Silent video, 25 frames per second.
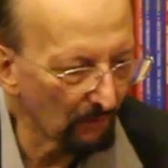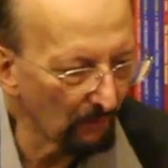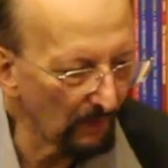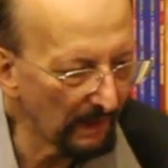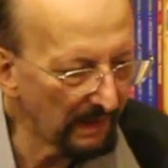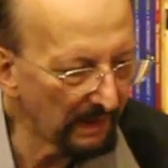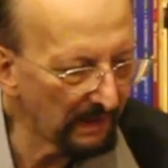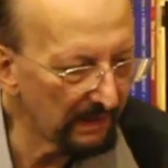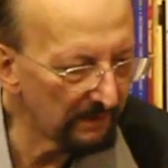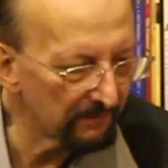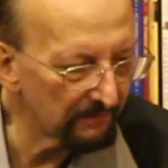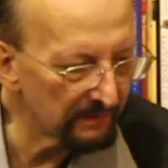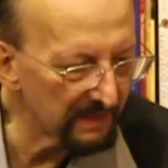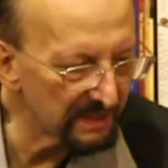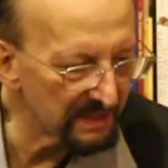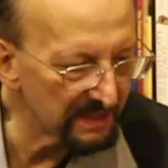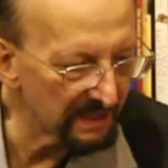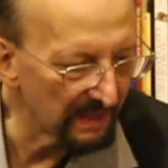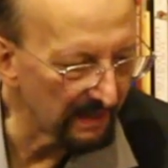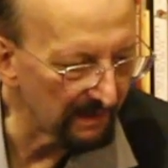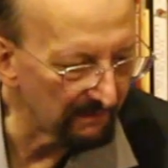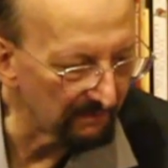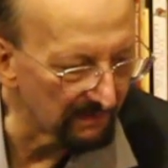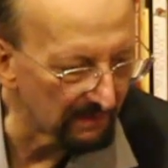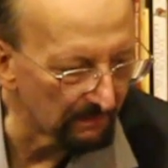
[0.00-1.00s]
when he
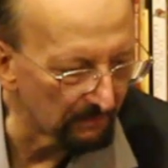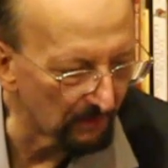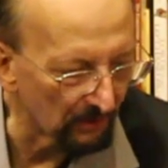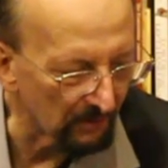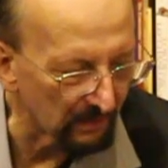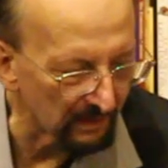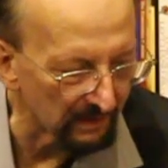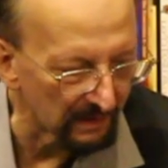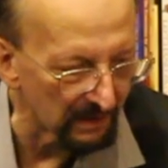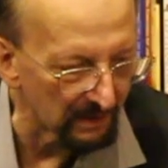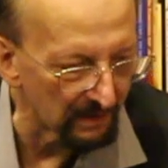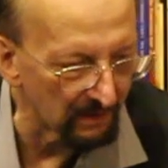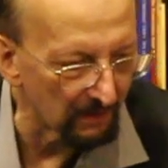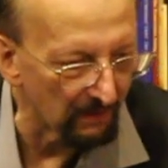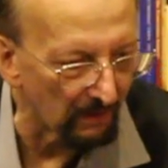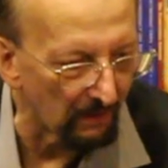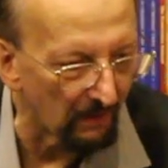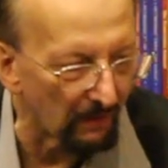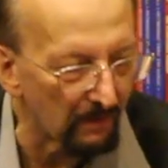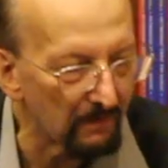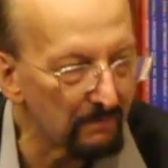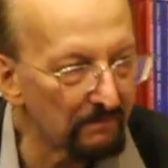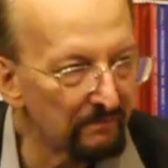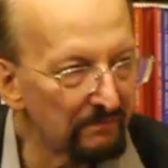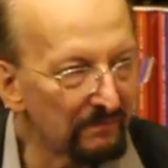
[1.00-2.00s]
received the Book of the
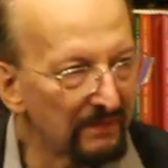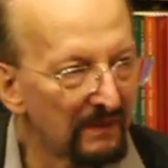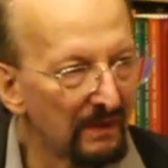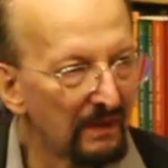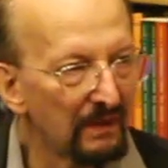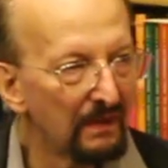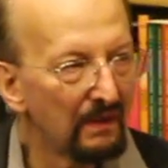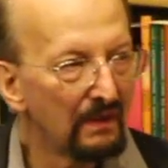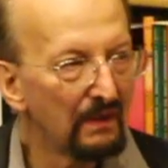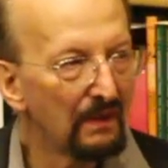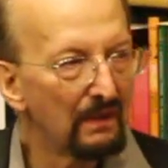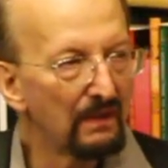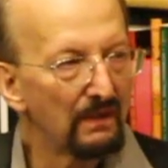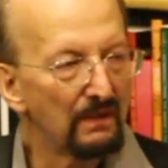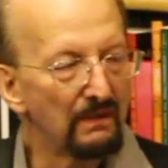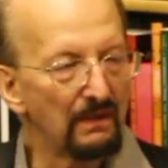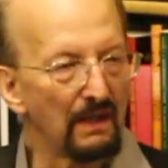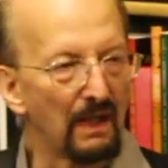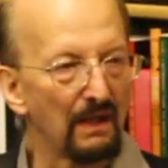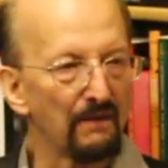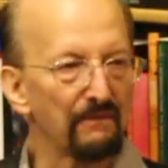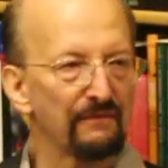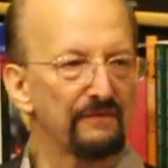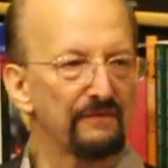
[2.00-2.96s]
Law. Now